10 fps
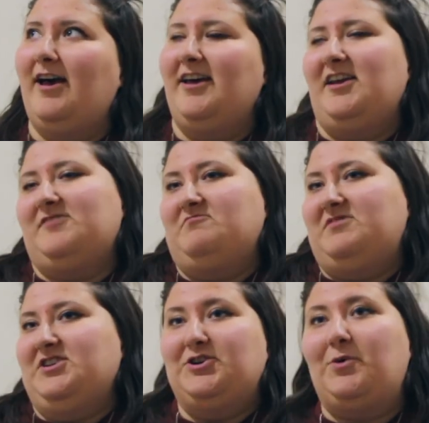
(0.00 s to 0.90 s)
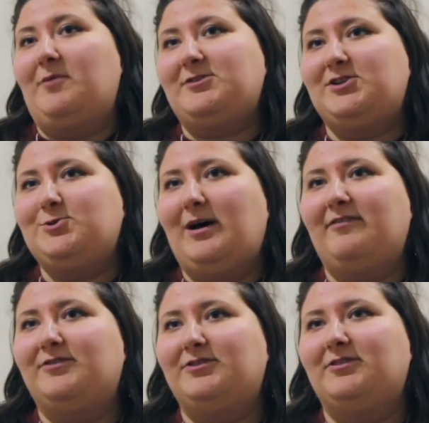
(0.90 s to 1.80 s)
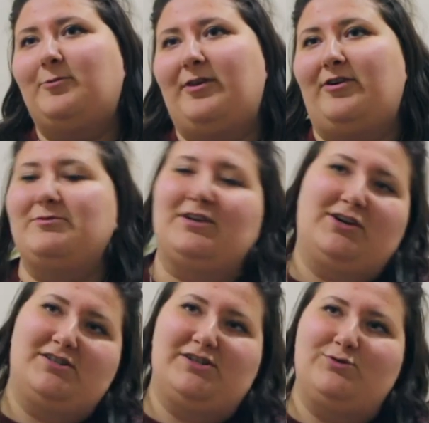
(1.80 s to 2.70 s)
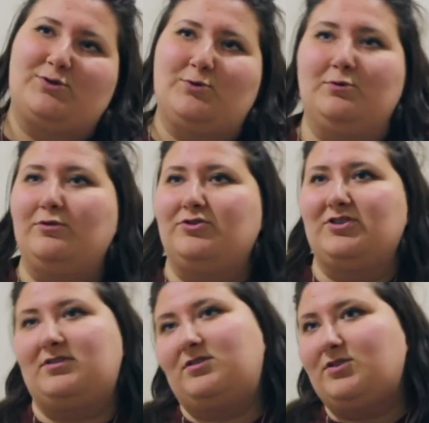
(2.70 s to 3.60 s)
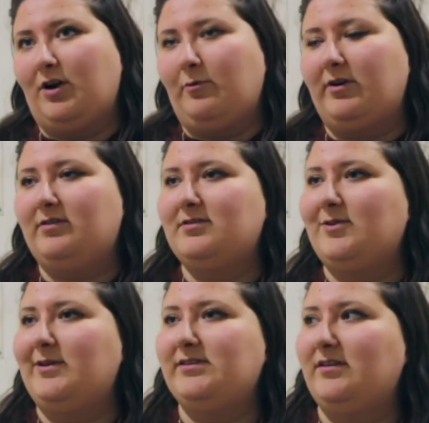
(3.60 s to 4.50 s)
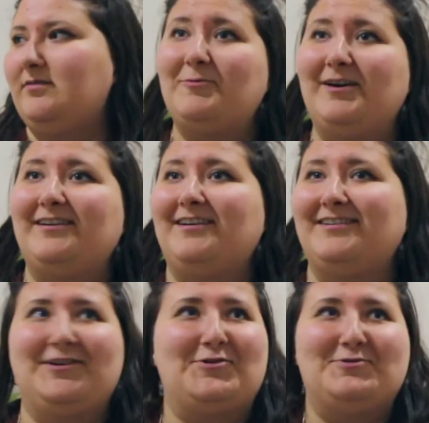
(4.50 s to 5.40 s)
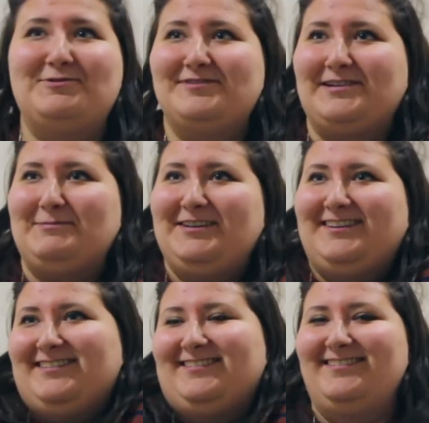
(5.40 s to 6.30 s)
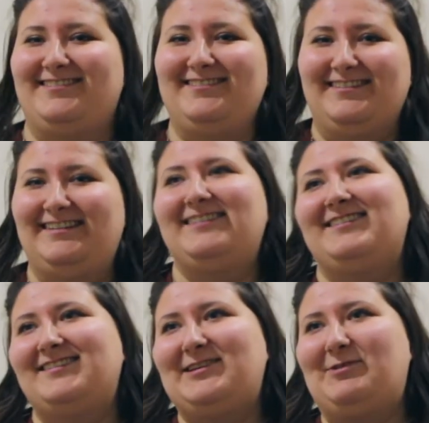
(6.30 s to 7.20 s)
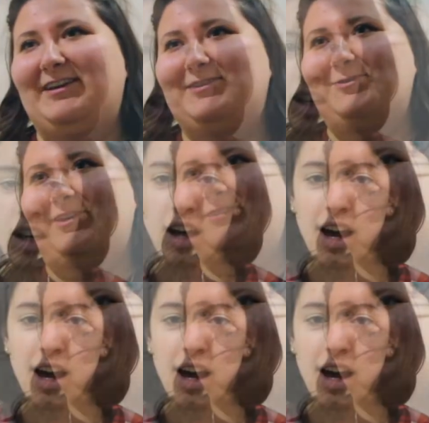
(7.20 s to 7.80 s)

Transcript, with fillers: And I didn't know what I was going to do after, whether I was going to continue school or just start work. So I said, why not go to Armenia and see what I can do there?